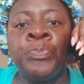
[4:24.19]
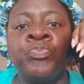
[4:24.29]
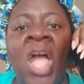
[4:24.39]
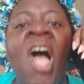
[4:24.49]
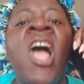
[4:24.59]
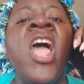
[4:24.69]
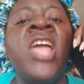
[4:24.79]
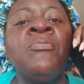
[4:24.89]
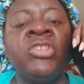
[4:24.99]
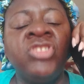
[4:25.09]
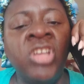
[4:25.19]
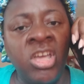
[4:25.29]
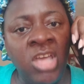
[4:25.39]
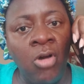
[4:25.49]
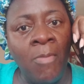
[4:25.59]
I hear he must hear
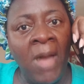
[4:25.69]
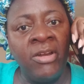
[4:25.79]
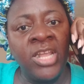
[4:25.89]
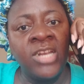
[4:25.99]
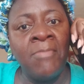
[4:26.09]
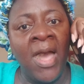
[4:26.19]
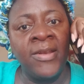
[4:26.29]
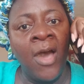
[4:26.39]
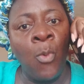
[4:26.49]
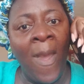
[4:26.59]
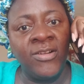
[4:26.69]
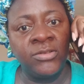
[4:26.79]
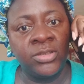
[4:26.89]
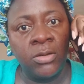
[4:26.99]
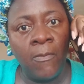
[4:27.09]
you go married and the man have
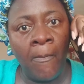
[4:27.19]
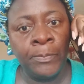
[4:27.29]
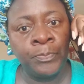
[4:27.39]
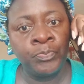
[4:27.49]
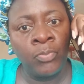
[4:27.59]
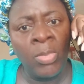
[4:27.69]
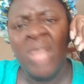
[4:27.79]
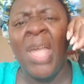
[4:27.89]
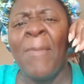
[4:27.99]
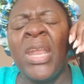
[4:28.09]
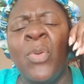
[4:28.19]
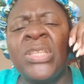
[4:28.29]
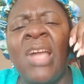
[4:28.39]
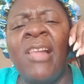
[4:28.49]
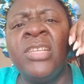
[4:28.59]
wealth. Not bother
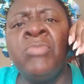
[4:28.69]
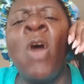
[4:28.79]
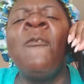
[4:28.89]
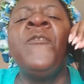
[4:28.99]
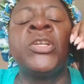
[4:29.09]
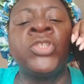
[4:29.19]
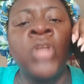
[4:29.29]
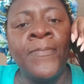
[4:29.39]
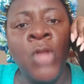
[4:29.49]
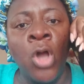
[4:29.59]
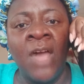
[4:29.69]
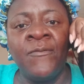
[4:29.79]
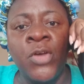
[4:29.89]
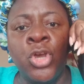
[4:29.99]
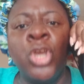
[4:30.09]
with telling. Me go fix some down here
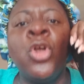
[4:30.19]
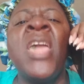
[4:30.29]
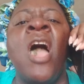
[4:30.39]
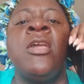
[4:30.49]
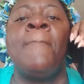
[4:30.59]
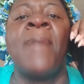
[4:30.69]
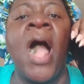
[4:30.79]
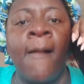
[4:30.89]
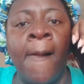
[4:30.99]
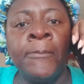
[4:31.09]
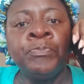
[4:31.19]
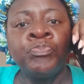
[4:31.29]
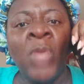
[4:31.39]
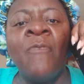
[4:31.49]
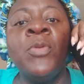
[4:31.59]
for you. You know me have your back.
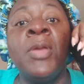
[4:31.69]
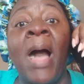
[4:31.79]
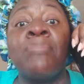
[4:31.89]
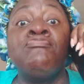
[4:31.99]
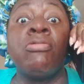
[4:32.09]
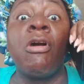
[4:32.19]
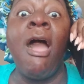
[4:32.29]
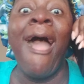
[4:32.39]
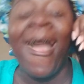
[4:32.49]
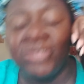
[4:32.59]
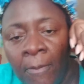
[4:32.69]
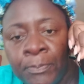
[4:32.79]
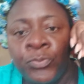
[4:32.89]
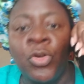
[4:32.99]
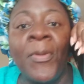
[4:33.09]
And for me back broad.
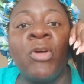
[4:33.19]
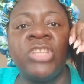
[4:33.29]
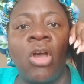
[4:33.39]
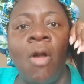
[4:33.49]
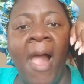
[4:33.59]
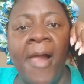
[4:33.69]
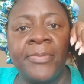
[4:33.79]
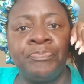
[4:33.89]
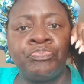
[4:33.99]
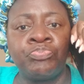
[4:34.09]
So me go take a man.